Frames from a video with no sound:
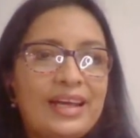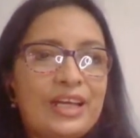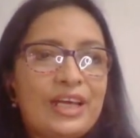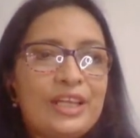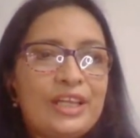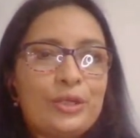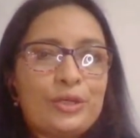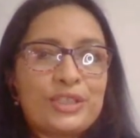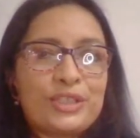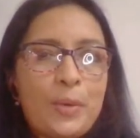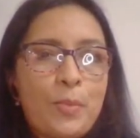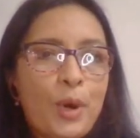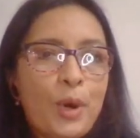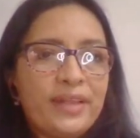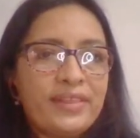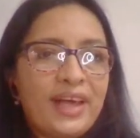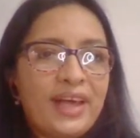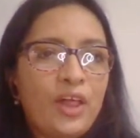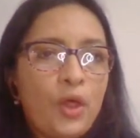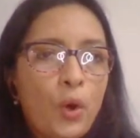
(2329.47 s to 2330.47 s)
Entonces hemos
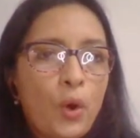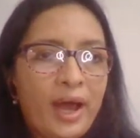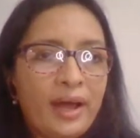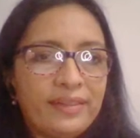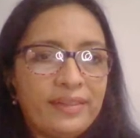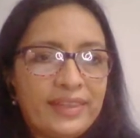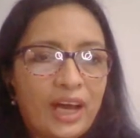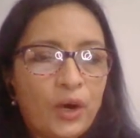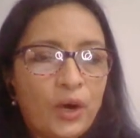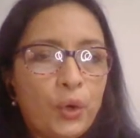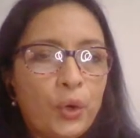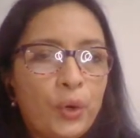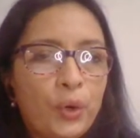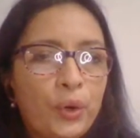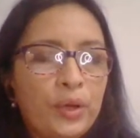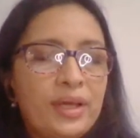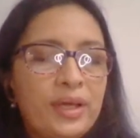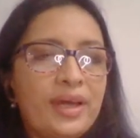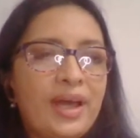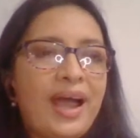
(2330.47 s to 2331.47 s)
estado hasta
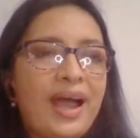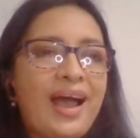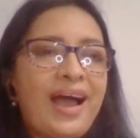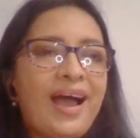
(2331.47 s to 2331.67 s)
hoy